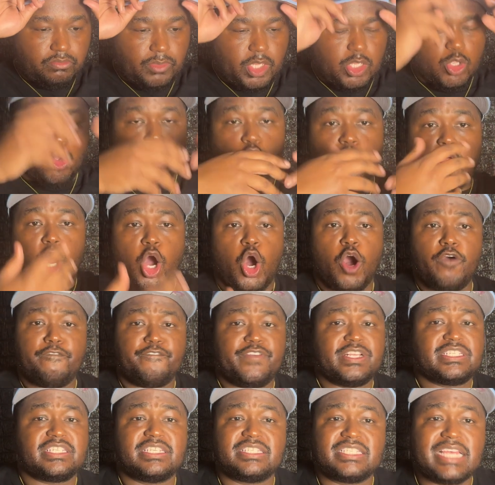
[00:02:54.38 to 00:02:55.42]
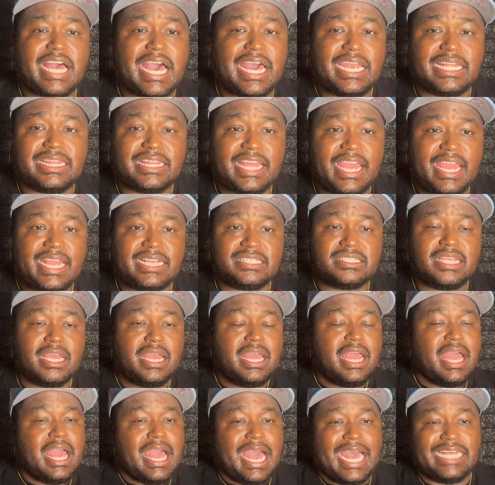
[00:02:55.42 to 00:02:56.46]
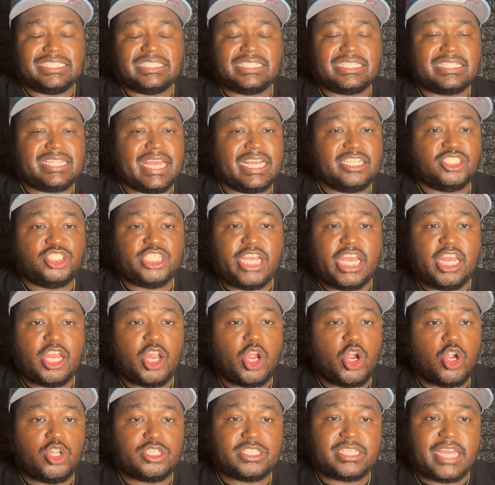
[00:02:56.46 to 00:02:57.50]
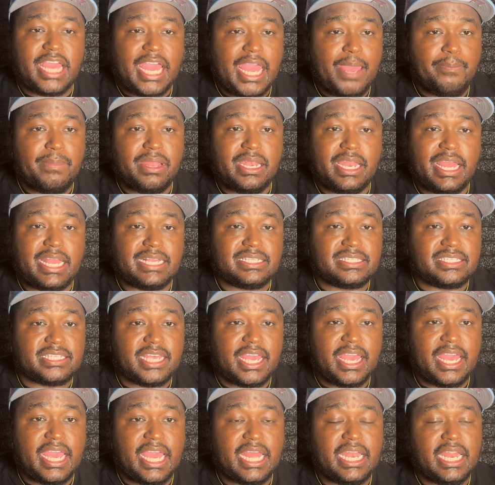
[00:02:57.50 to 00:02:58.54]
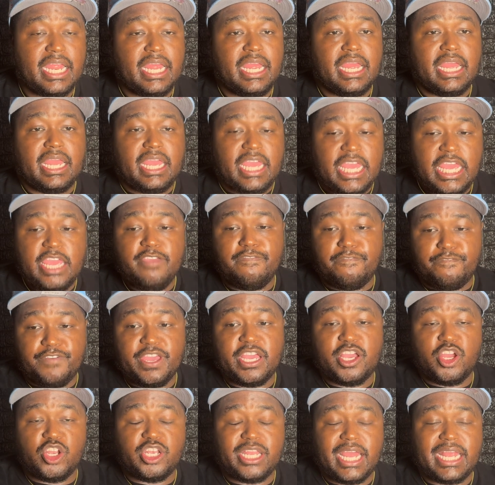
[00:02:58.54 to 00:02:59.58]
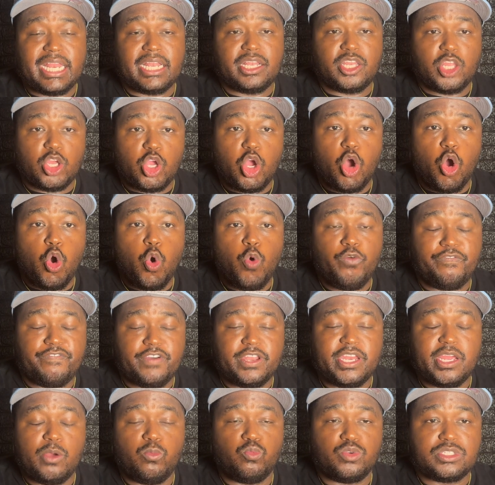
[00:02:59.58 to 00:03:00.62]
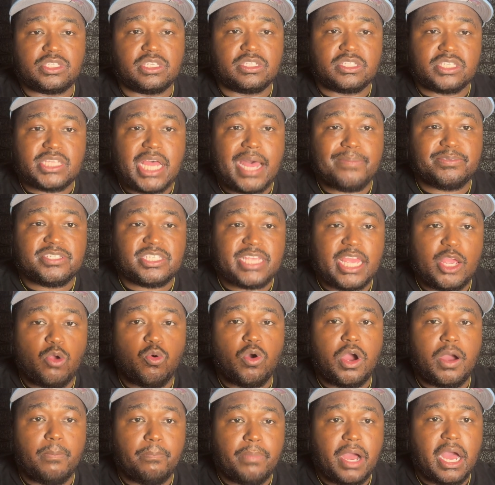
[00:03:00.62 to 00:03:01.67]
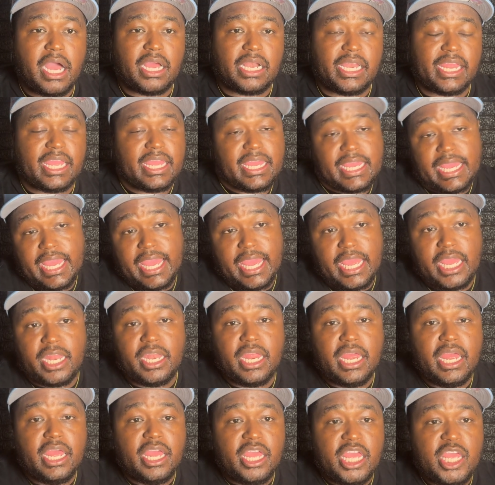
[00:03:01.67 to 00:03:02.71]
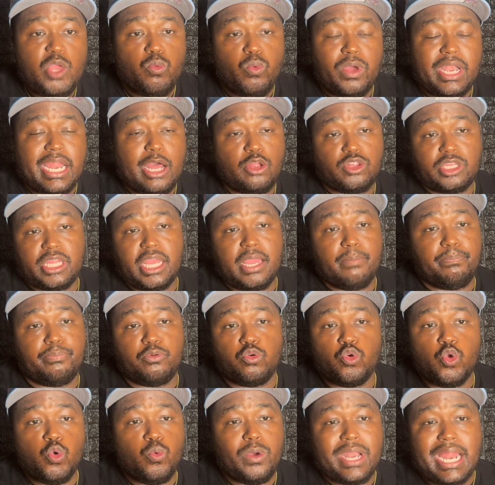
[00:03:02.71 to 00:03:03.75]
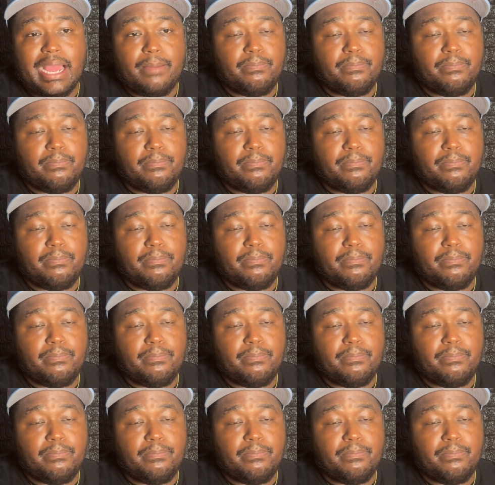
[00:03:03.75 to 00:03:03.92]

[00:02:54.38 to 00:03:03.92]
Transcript: on the offensive side of things, I just think Jalen Hurts came in there and said he figured that the goal for them was to stop Saquon Barkley, and he went out there and proved what I've